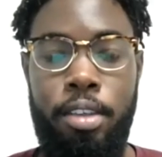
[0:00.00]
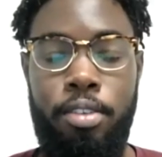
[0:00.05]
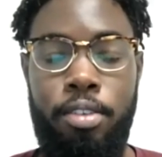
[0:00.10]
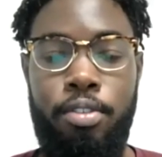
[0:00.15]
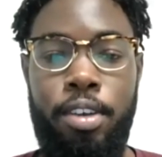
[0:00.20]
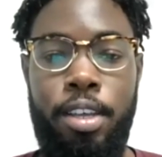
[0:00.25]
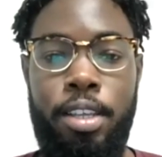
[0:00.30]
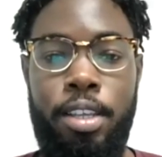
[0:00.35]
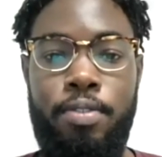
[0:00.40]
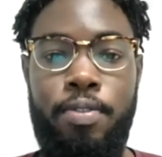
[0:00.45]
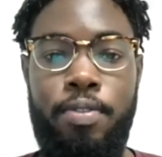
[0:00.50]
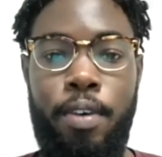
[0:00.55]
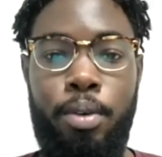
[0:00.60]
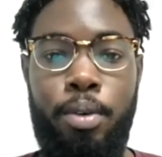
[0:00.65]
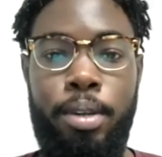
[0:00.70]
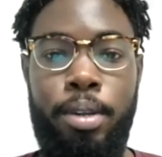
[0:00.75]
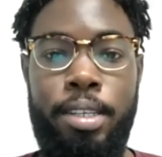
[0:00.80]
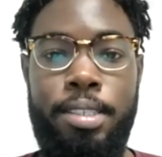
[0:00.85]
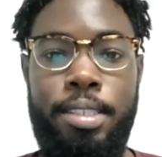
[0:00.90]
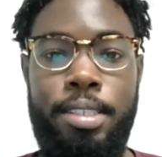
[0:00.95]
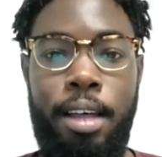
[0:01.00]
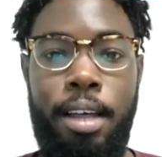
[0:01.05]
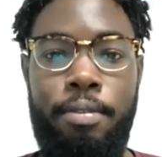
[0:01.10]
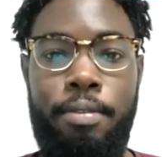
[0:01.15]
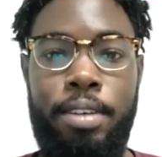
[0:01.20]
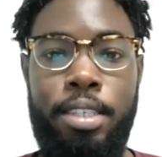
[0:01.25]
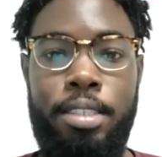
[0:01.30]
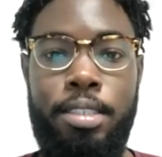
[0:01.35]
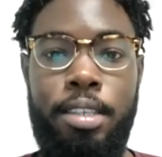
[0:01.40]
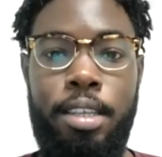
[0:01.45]
the country has found
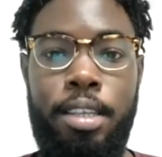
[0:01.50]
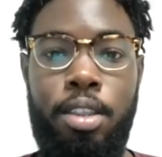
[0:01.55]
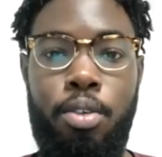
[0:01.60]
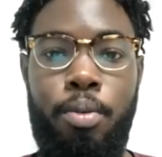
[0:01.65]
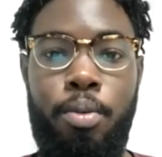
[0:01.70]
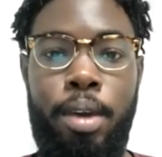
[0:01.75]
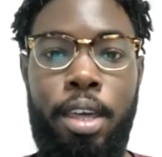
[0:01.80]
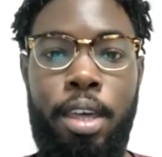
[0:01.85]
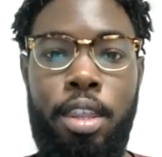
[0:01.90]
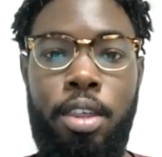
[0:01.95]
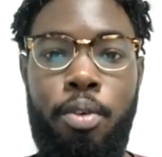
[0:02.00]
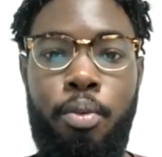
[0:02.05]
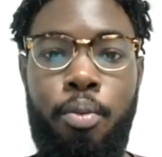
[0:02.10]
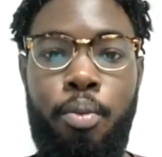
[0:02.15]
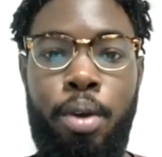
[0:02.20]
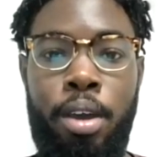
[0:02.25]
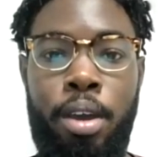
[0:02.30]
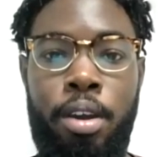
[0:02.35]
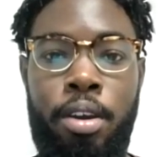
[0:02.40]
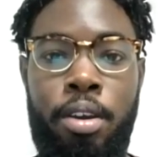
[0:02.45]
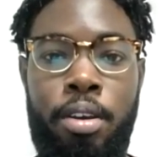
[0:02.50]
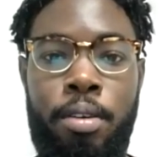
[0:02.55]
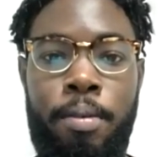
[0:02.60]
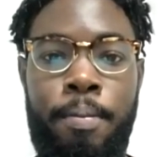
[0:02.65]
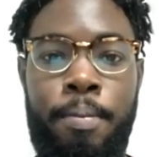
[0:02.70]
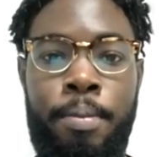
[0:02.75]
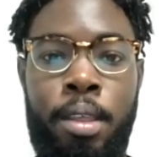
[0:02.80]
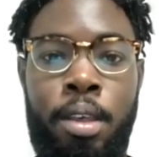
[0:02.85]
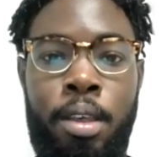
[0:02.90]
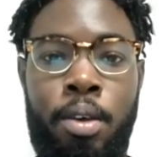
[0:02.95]
itself in a situation where
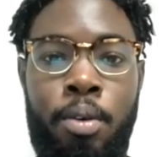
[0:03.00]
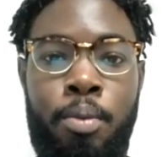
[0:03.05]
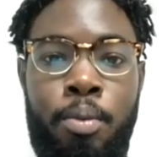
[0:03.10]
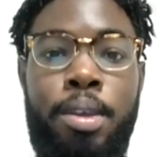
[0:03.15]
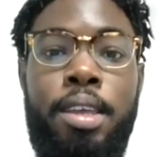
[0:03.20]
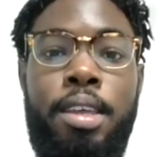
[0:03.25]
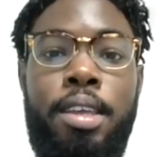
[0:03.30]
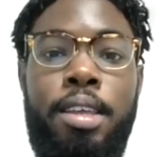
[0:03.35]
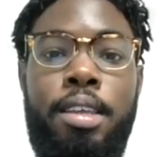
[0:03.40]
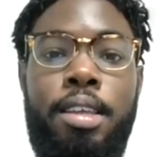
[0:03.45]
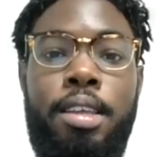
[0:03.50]
we